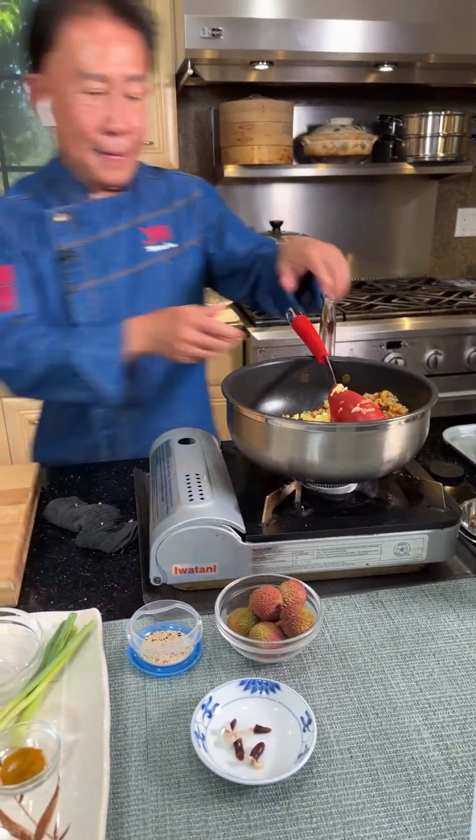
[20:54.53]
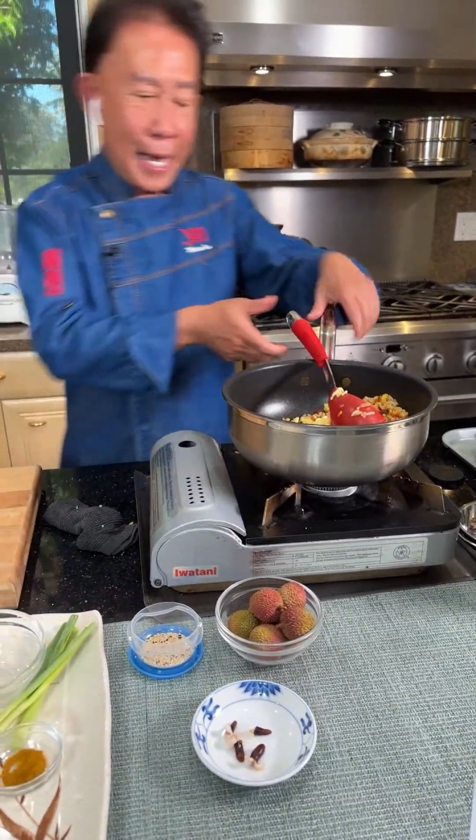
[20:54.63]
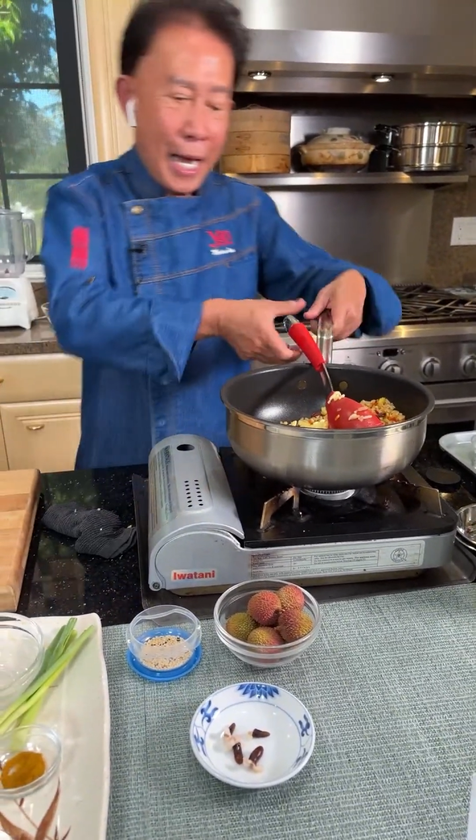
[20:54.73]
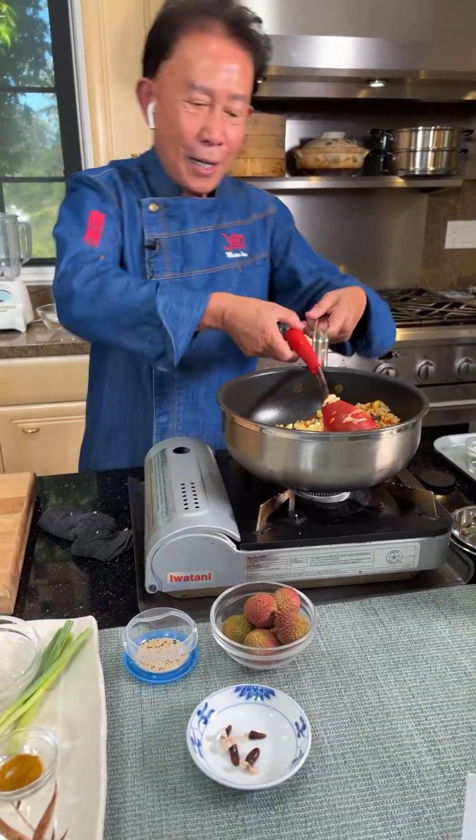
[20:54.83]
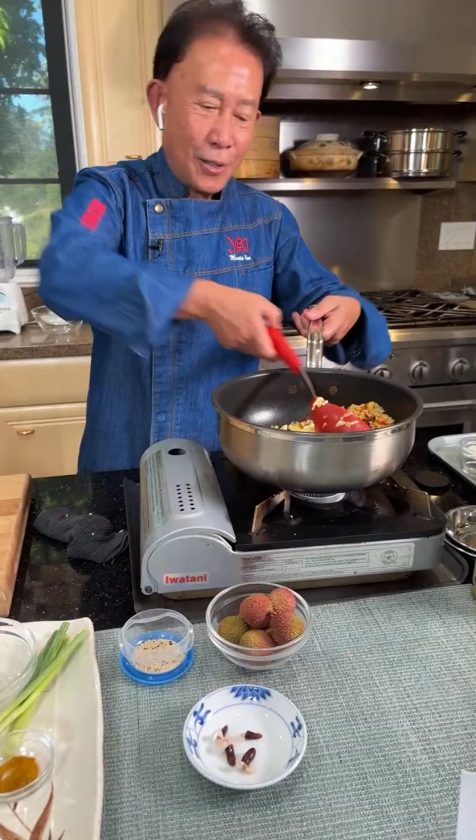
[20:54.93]

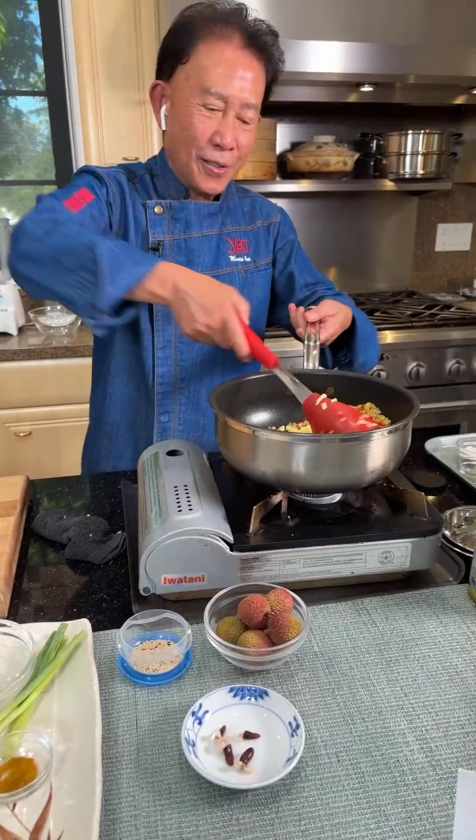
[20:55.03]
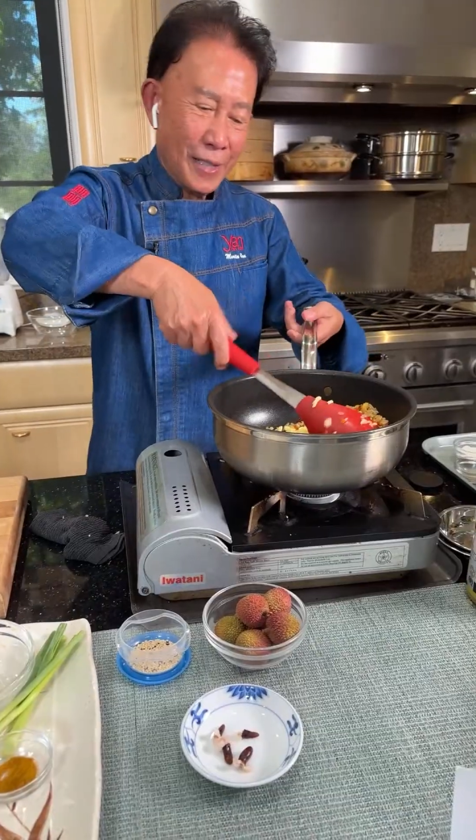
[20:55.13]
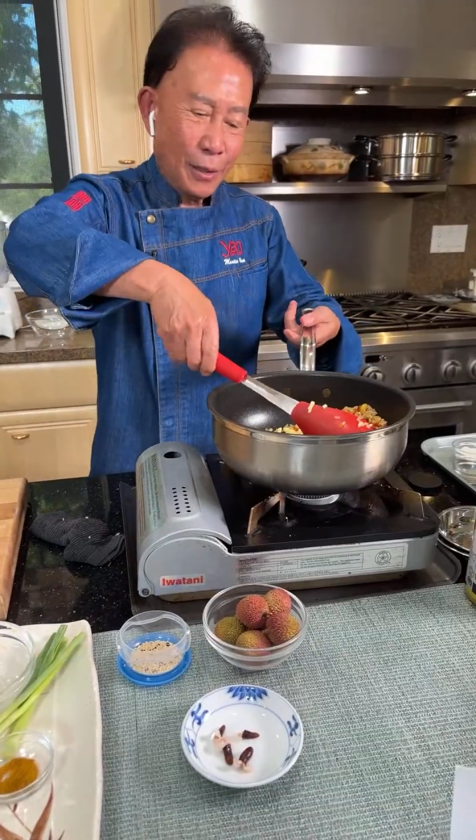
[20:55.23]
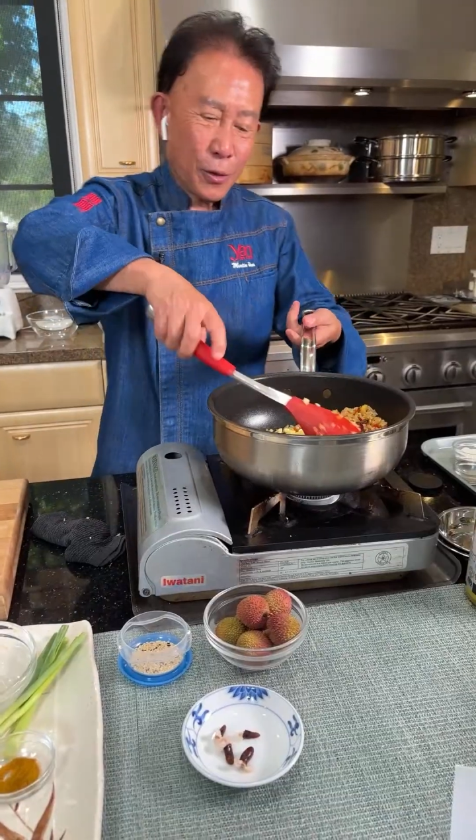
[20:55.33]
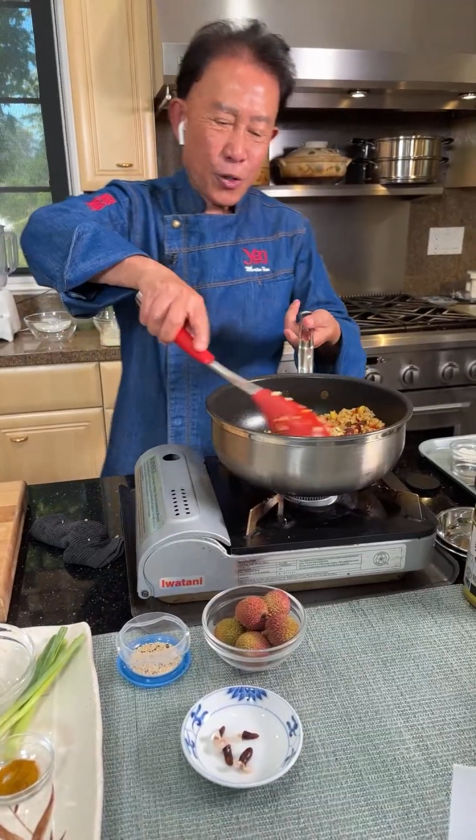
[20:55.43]
now,
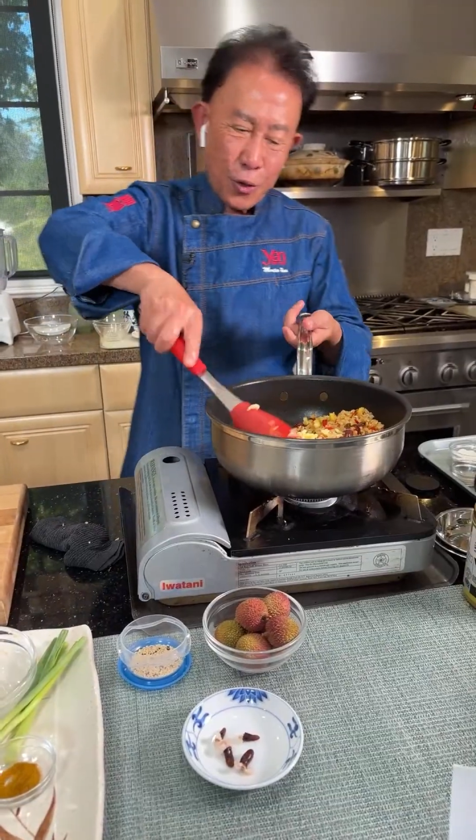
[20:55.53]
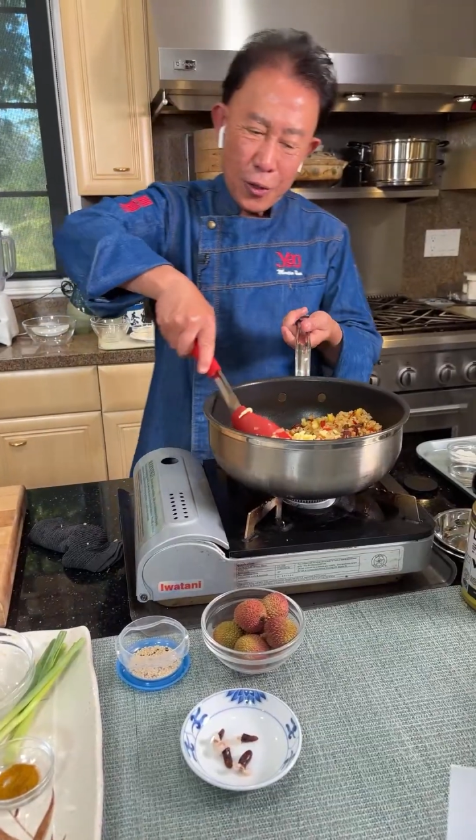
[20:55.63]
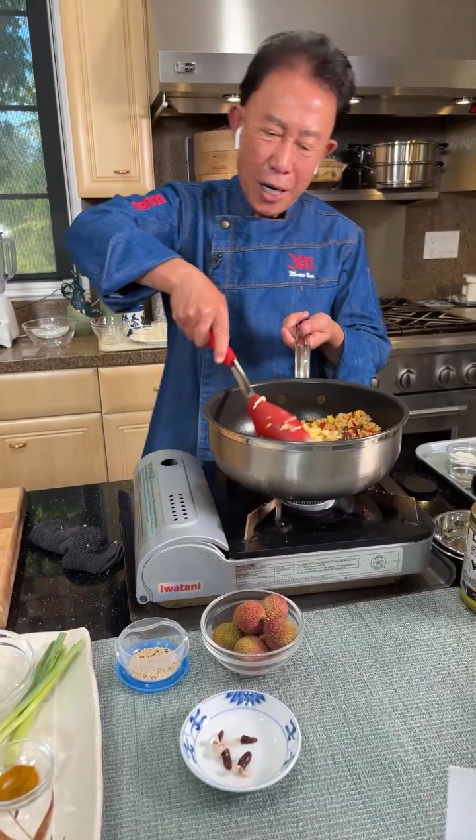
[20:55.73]
I want to show you